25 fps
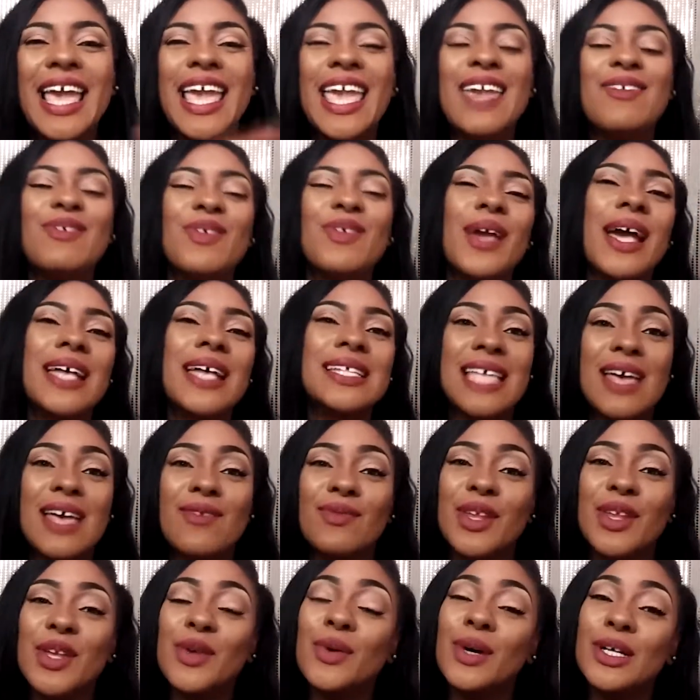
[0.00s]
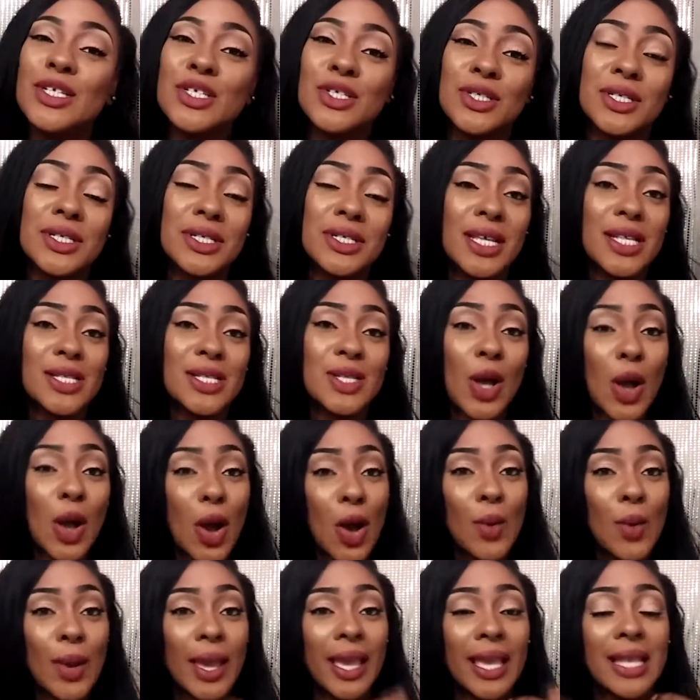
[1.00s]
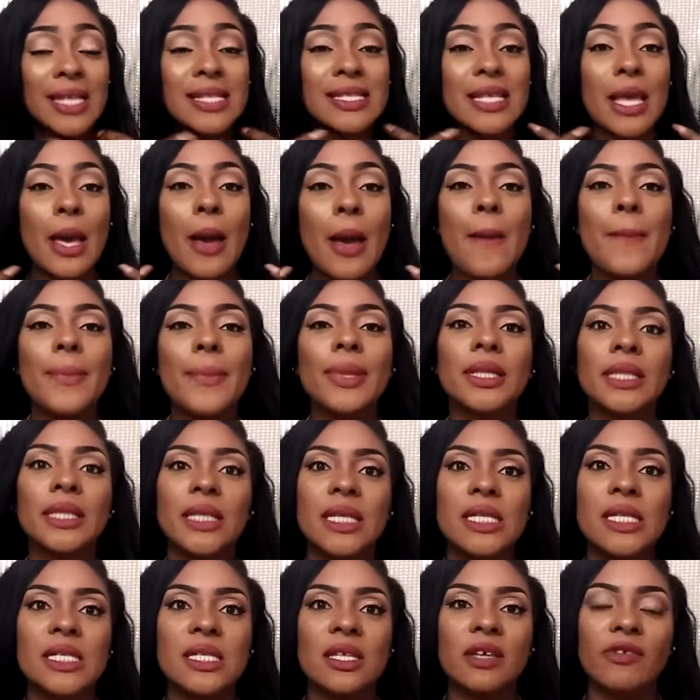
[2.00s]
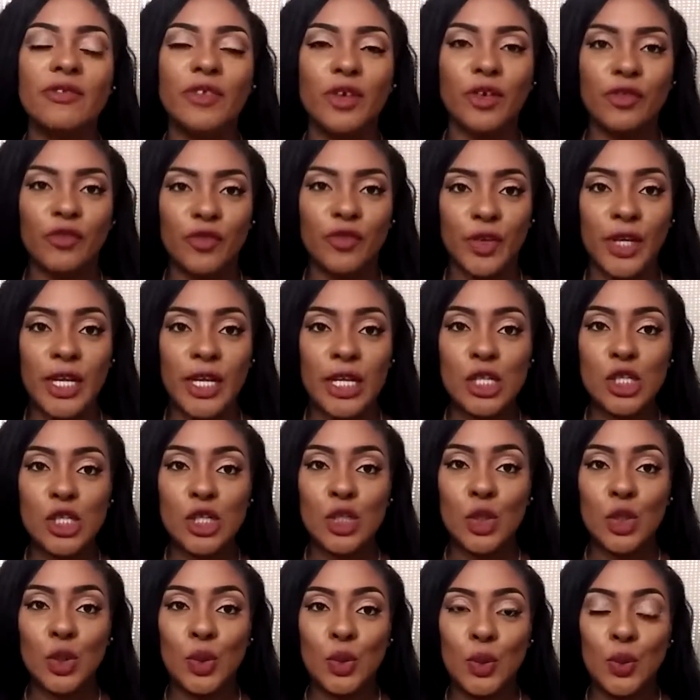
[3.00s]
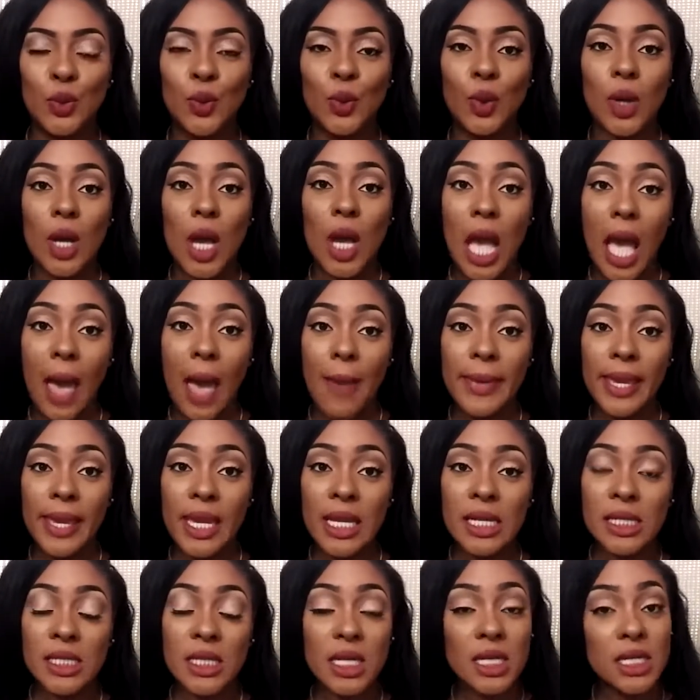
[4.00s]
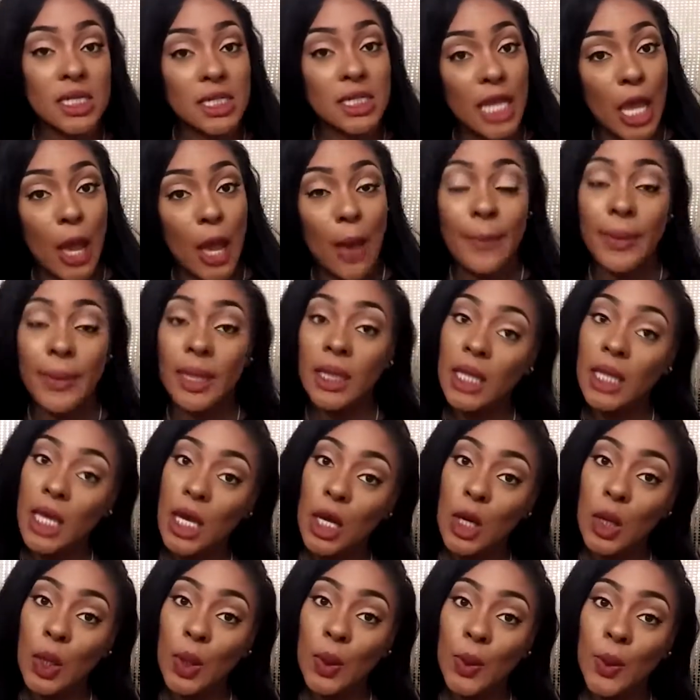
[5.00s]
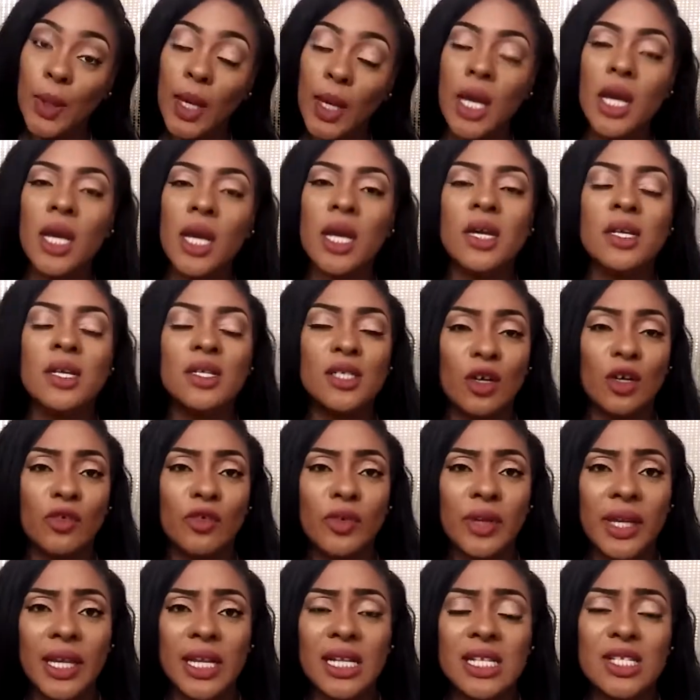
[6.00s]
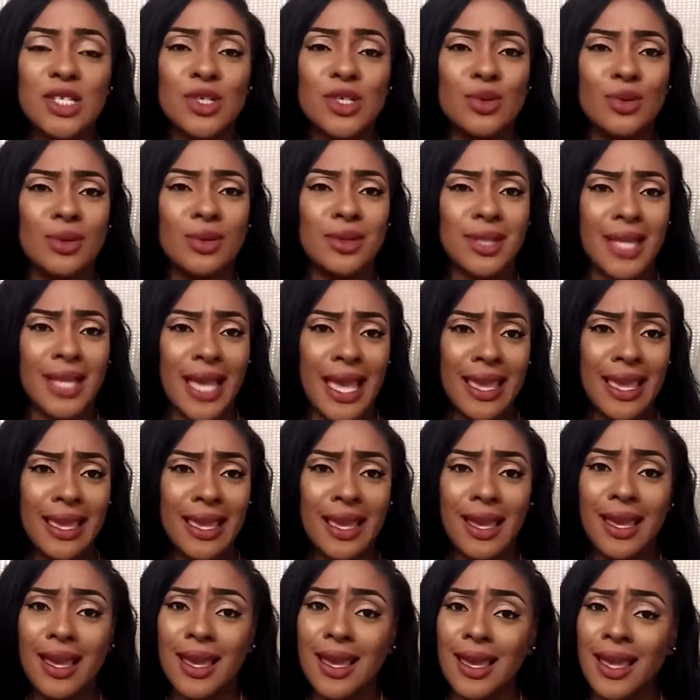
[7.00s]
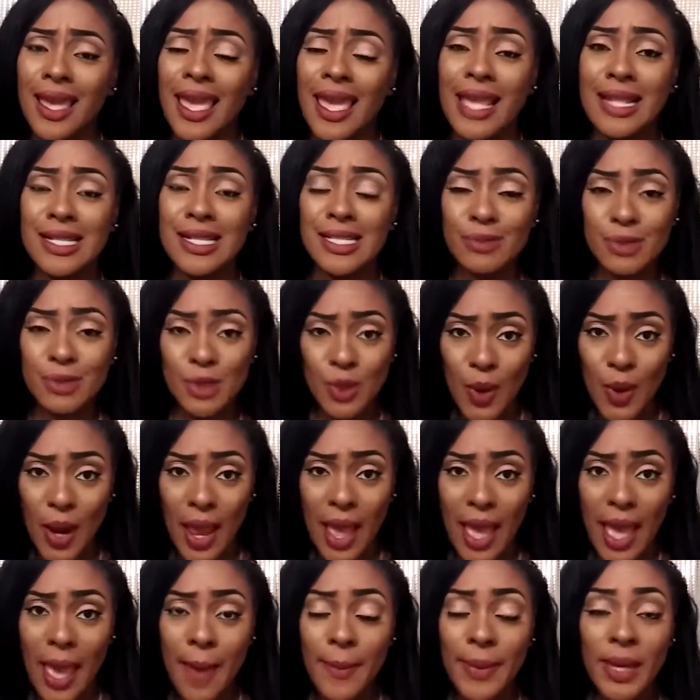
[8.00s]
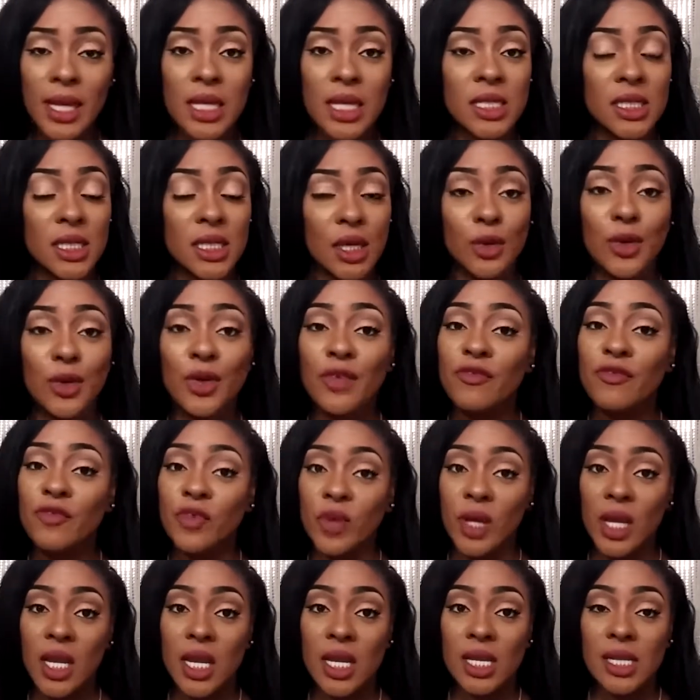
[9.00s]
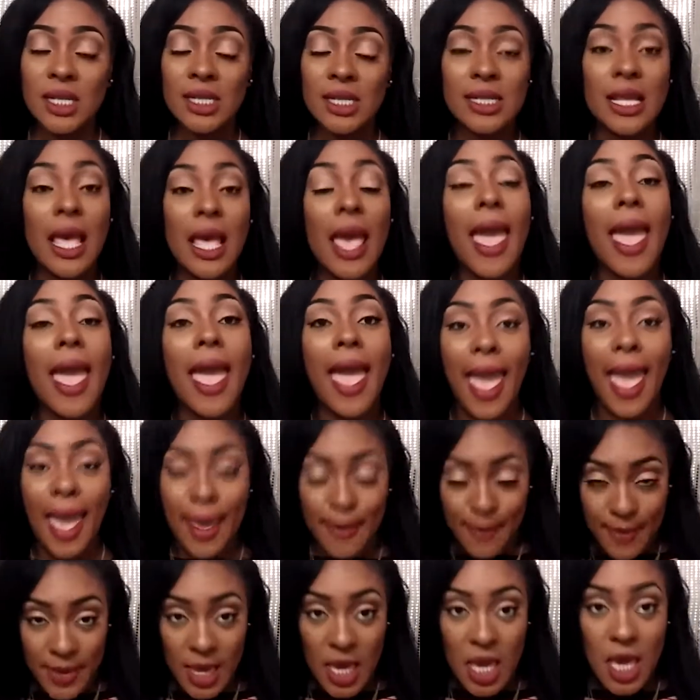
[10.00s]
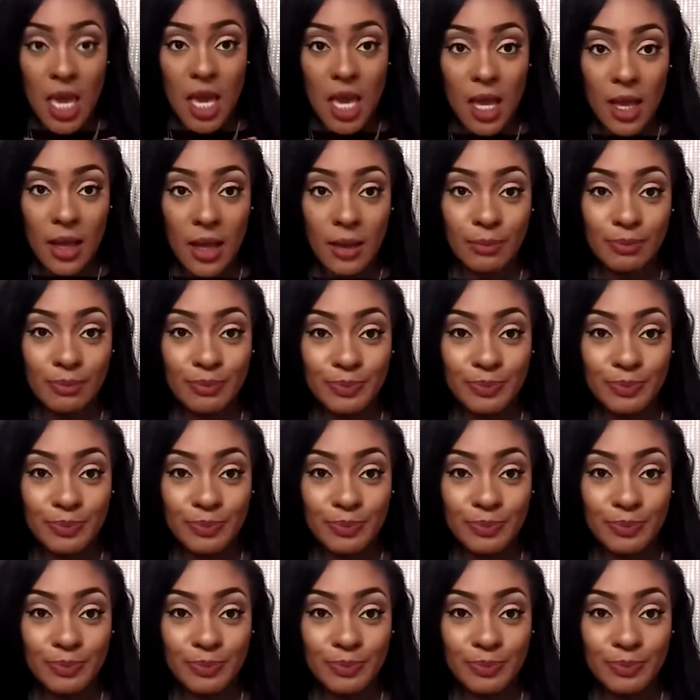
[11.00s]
If you guys have any questions, as always, please feel free to comment down below. Don't forget to like and subscribe. Tell your friends, add me.